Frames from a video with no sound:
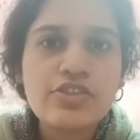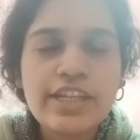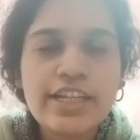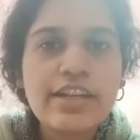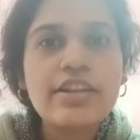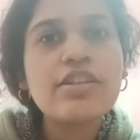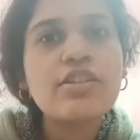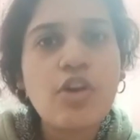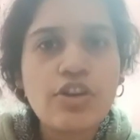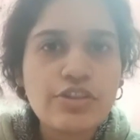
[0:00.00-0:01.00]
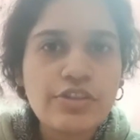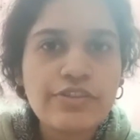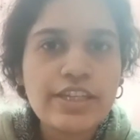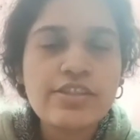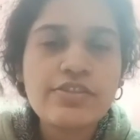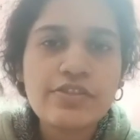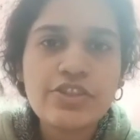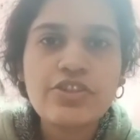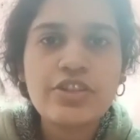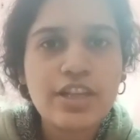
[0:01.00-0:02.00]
So, there are a lot of ways in which